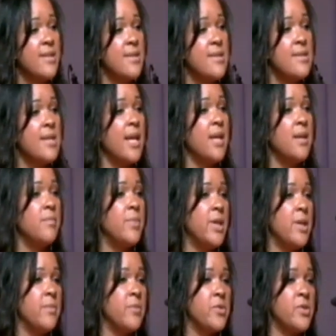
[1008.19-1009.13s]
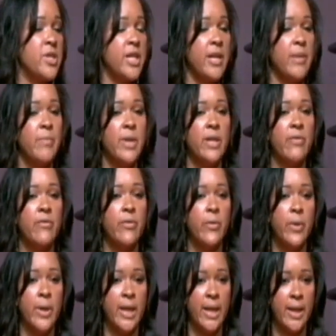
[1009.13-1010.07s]
the same people she had been
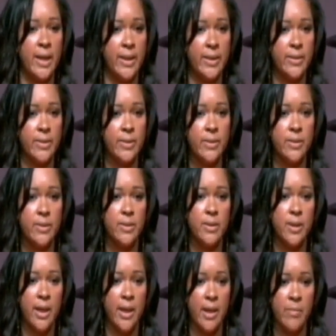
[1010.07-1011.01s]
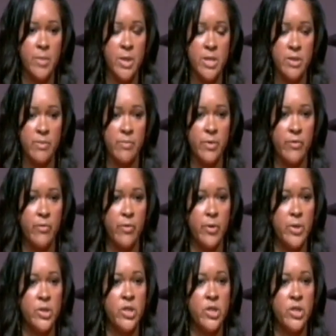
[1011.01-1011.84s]
avoiding, like I mentioned before.